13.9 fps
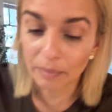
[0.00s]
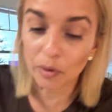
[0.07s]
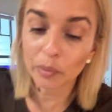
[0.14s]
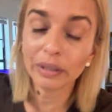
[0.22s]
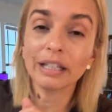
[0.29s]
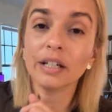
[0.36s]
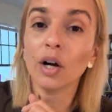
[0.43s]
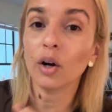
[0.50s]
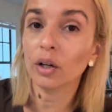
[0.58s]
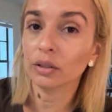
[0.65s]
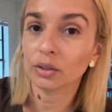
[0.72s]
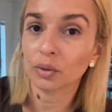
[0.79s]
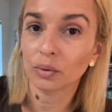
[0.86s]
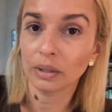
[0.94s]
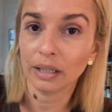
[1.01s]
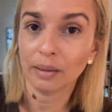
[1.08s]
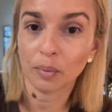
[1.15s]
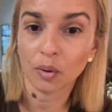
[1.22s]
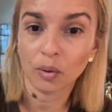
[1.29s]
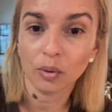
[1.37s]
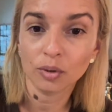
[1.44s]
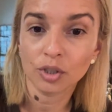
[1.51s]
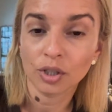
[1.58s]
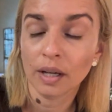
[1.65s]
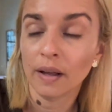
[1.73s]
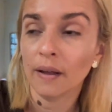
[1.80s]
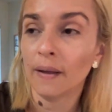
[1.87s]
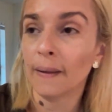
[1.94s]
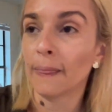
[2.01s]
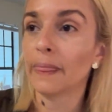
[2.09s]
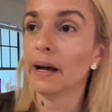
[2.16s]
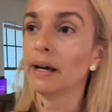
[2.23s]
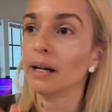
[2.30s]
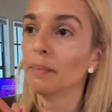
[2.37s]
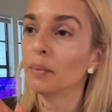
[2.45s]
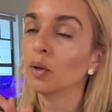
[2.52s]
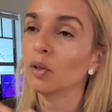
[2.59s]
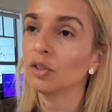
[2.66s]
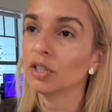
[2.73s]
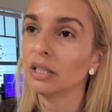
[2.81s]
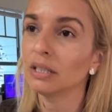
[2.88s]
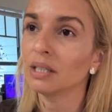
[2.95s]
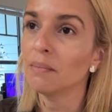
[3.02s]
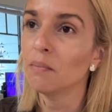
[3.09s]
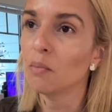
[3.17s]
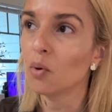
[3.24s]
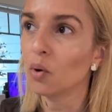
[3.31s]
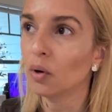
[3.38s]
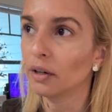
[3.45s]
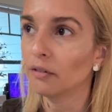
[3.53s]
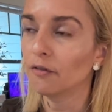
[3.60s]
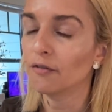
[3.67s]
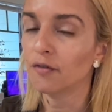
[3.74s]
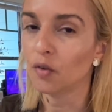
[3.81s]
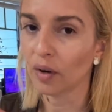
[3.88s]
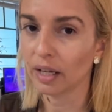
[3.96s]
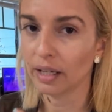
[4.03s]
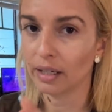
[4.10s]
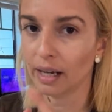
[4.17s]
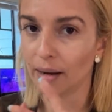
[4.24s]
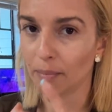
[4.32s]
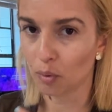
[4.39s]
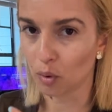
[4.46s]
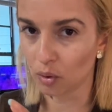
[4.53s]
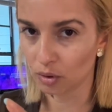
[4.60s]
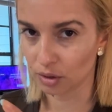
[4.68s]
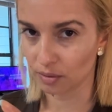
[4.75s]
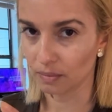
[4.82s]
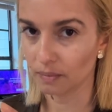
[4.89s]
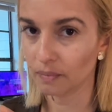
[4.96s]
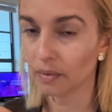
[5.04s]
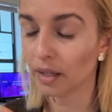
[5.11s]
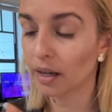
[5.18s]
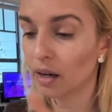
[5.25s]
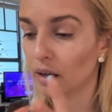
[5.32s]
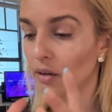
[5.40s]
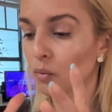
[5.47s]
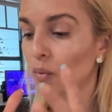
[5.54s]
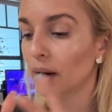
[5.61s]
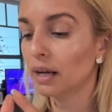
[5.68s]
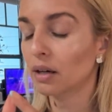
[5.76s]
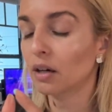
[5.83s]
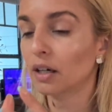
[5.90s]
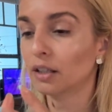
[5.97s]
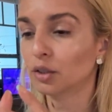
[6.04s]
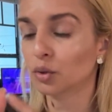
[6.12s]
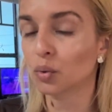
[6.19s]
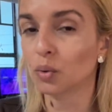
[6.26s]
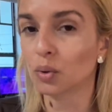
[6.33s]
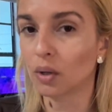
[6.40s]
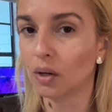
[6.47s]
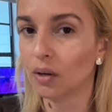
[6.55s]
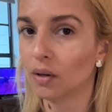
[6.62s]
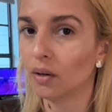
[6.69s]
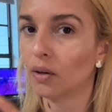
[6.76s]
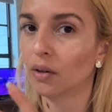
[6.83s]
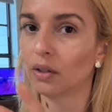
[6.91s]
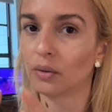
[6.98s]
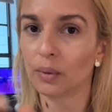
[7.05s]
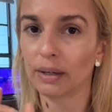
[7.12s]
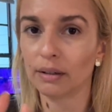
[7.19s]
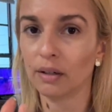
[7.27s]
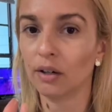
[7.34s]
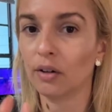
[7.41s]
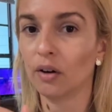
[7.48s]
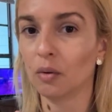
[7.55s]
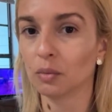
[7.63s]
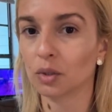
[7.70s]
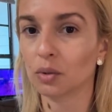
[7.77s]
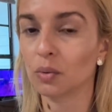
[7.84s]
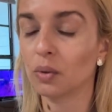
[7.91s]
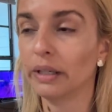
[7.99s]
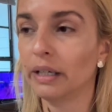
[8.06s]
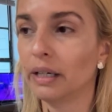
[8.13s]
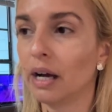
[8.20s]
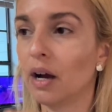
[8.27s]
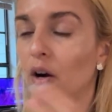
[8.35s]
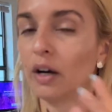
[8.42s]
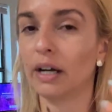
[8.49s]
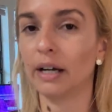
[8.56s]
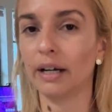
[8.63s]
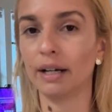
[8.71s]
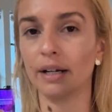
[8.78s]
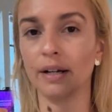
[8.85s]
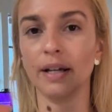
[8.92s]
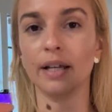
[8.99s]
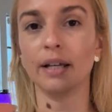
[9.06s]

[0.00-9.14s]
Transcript: I'm doing the unschooling approach. That approach is a more freeing approach. Regular school or regular homeschooling are